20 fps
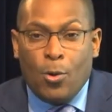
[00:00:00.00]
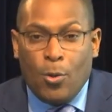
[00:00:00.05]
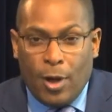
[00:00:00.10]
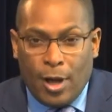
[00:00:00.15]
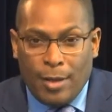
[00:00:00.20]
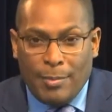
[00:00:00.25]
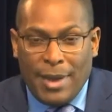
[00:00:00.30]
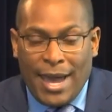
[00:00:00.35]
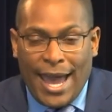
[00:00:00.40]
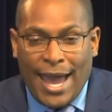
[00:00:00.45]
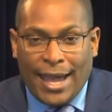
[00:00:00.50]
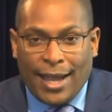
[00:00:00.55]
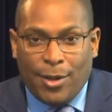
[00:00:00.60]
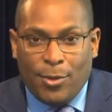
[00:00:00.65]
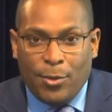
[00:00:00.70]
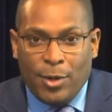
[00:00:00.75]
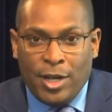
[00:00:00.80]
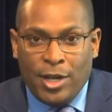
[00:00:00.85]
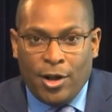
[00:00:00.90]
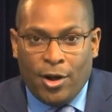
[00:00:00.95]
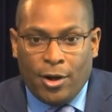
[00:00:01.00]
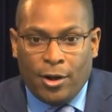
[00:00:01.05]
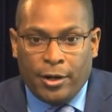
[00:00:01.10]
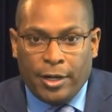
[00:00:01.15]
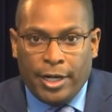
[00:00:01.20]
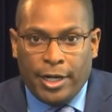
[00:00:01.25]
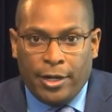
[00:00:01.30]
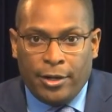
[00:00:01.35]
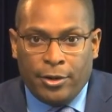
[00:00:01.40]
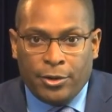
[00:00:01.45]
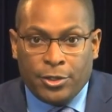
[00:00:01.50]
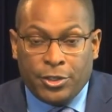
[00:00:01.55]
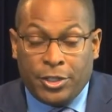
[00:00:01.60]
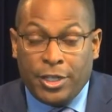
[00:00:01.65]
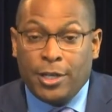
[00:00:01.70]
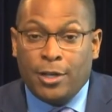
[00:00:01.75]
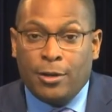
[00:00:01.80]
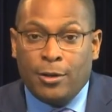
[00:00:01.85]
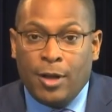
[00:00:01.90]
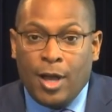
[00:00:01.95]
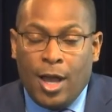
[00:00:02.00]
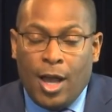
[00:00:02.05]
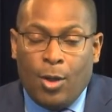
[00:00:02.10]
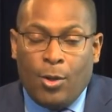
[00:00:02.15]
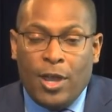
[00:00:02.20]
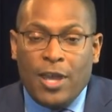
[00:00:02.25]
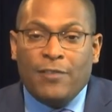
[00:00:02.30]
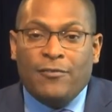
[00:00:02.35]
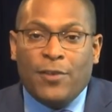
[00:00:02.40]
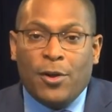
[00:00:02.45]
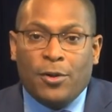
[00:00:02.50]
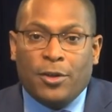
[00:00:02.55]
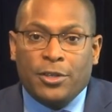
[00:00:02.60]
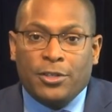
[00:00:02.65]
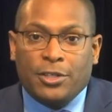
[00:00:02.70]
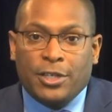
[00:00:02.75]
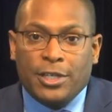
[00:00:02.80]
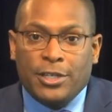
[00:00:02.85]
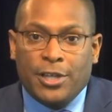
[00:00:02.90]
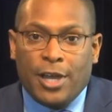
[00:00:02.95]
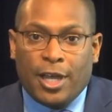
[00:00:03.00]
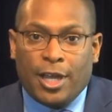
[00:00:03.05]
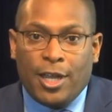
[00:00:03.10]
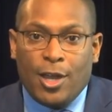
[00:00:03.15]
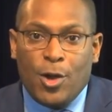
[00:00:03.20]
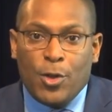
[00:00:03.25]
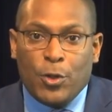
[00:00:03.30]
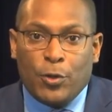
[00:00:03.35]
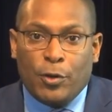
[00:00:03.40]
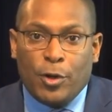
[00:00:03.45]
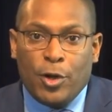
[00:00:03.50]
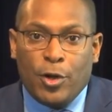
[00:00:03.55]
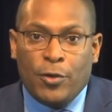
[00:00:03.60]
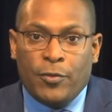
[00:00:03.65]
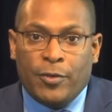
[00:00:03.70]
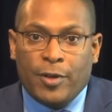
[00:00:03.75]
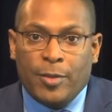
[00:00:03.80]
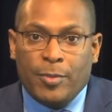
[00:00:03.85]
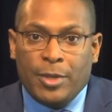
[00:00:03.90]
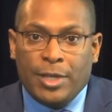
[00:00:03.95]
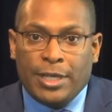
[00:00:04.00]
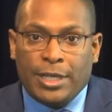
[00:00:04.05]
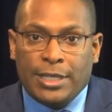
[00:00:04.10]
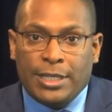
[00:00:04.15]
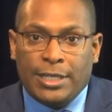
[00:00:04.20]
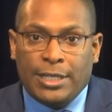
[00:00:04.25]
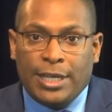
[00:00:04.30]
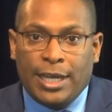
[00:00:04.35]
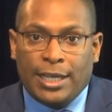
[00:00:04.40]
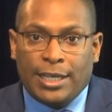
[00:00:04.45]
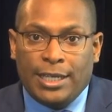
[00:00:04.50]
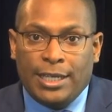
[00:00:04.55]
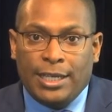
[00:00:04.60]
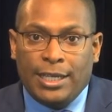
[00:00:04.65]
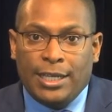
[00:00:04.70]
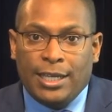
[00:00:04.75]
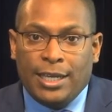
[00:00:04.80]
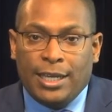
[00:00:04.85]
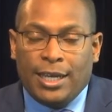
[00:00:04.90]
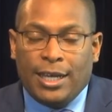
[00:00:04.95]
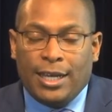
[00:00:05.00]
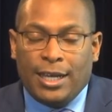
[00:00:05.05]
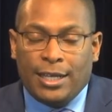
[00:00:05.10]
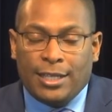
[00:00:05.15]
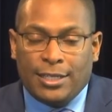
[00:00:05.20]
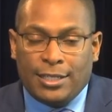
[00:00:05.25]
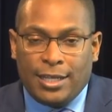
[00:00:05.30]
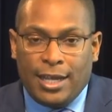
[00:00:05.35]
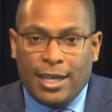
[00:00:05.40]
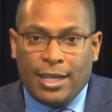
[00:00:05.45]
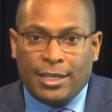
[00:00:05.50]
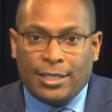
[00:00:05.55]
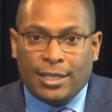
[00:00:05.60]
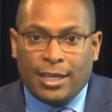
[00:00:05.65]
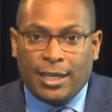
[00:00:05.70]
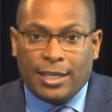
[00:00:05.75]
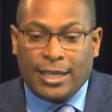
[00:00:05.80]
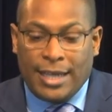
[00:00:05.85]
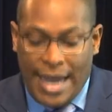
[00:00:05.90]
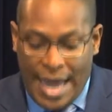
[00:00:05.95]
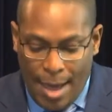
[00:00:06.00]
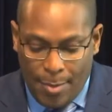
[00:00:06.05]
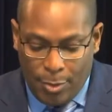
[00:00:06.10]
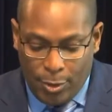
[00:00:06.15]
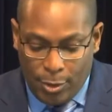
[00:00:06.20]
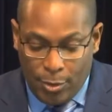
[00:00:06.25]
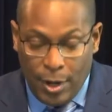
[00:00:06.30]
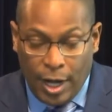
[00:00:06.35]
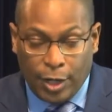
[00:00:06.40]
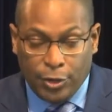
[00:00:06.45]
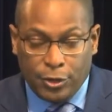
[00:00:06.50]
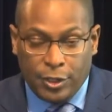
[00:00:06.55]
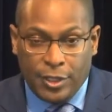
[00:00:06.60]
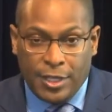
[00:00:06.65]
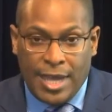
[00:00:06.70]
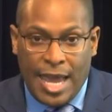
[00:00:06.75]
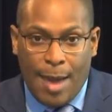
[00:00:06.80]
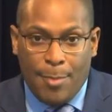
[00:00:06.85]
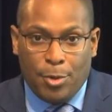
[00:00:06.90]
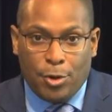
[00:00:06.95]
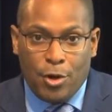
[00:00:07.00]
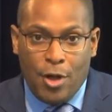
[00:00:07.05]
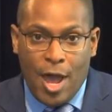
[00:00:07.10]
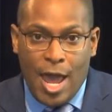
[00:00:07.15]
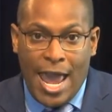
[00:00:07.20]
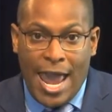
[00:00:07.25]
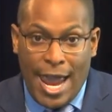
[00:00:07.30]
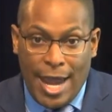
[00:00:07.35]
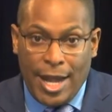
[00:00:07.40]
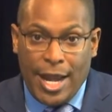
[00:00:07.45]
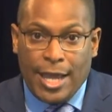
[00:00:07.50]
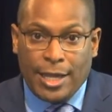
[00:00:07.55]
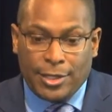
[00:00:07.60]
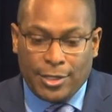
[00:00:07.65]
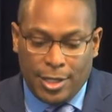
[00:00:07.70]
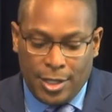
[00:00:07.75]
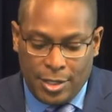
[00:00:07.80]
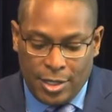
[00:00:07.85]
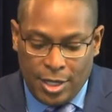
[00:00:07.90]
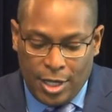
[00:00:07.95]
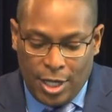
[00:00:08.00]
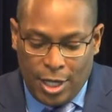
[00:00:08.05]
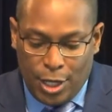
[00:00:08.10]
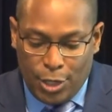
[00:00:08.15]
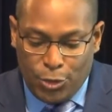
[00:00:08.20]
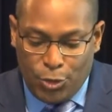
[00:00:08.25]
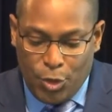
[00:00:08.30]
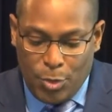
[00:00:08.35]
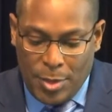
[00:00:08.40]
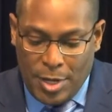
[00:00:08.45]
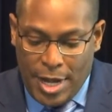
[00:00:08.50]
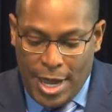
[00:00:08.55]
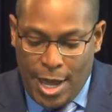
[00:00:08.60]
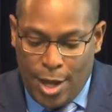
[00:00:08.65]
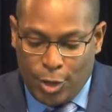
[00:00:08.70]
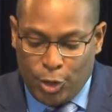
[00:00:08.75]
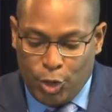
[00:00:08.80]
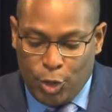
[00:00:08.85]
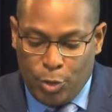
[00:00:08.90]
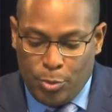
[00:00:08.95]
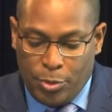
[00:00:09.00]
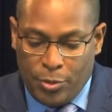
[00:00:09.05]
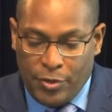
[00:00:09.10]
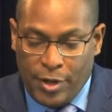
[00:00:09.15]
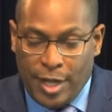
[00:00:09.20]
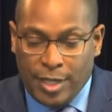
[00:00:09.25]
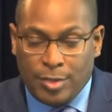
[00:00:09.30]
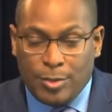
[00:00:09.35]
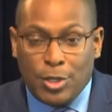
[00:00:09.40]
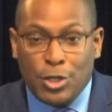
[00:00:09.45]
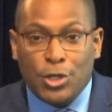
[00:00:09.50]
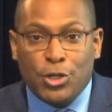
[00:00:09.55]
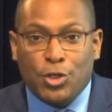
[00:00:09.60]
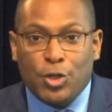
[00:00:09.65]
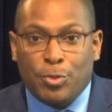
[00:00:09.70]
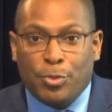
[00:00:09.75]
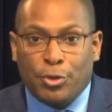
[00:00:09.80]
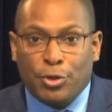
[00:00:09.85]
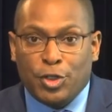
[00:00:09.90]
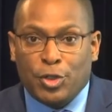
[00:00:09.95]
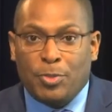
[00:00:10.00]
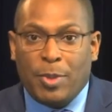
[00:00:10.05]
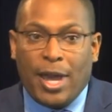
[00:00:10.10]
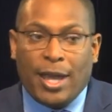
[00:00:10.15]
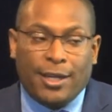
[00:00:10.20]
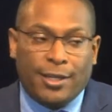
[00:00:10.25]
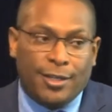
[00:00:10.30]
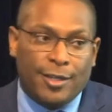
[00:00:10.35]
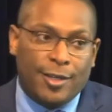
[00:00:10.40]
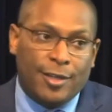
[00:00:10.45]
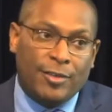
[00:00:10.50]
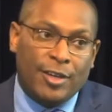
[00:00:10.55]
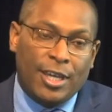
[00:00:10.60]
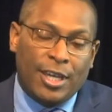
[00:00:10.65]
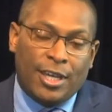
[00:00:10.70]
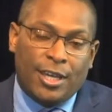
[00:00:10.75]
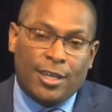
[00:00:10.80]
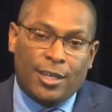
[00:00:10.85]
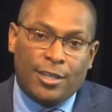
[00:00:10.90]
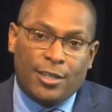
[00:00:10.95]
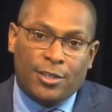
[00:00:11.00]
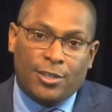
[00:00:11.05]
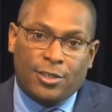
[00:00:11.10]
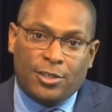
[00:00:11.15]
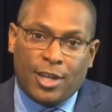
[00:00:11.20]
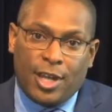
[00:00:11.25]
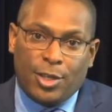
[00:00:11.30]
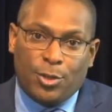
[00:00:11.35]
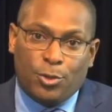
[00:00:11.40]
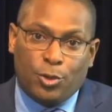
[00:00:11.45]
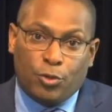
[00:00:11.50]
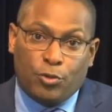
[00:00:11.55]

Welcome back. We are here still in Focus, Kentucky, on the road from the Kentucky State Capitol. We're actually in the Capitol Annex, and joining me now to provide some additional perspective is Daniel